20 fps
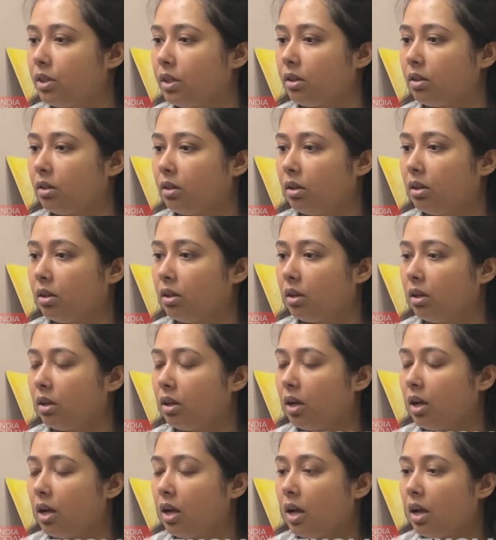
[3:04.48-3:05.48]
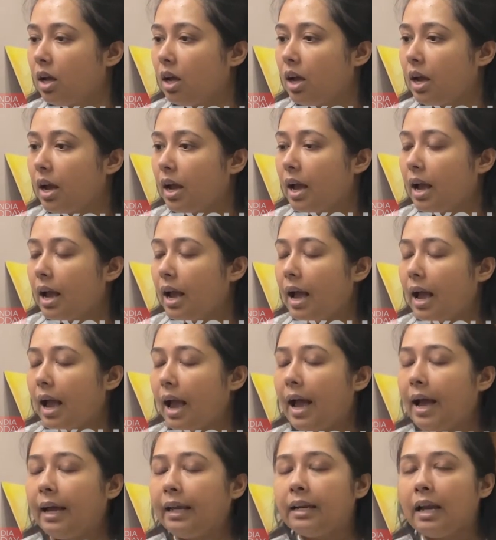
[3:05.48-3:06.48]
it. Right.
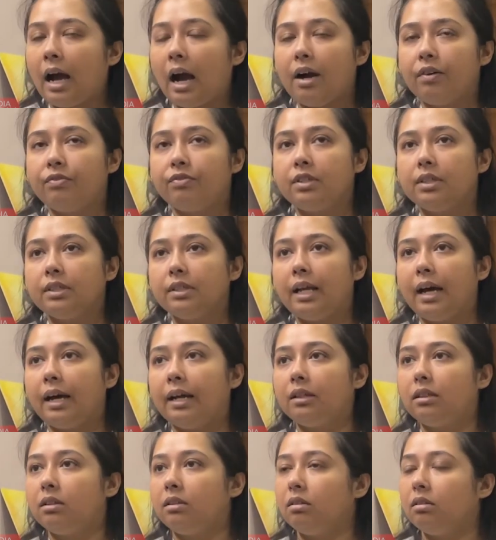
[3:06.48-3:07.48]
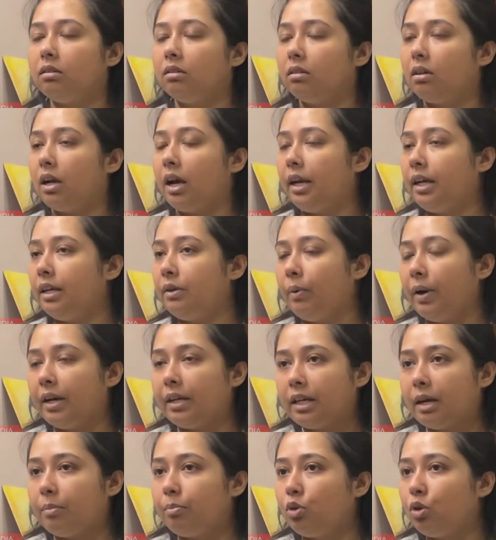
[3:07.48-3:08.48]
And after that, I
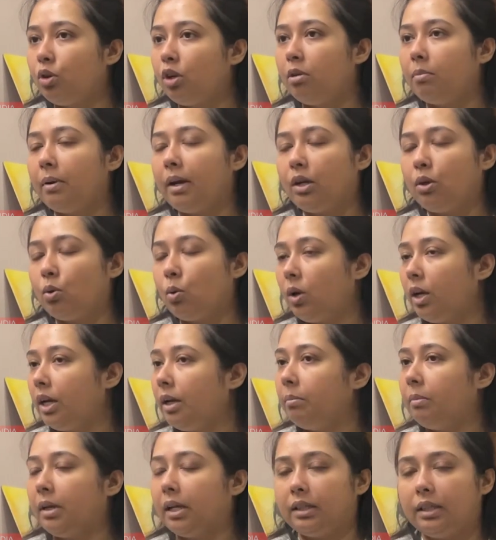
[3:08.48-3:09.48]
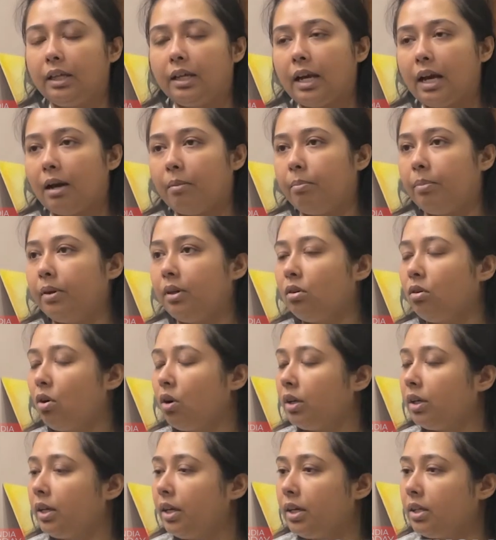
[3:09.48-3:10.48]
went up to him, I told him, nothing happened,
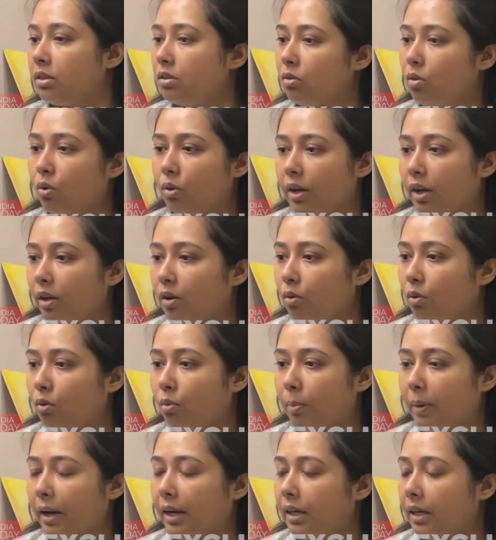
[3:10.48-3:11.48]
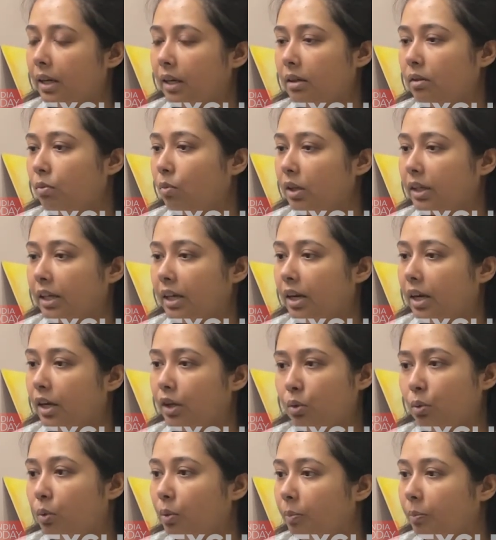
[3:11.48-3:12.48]
gone case, okay, upay nai, what can I
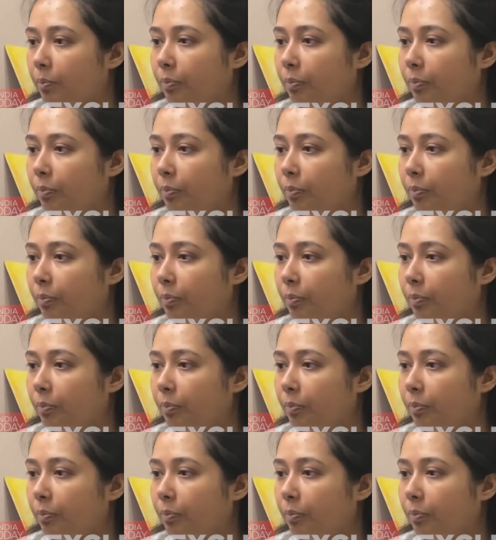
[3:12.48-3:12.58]
do?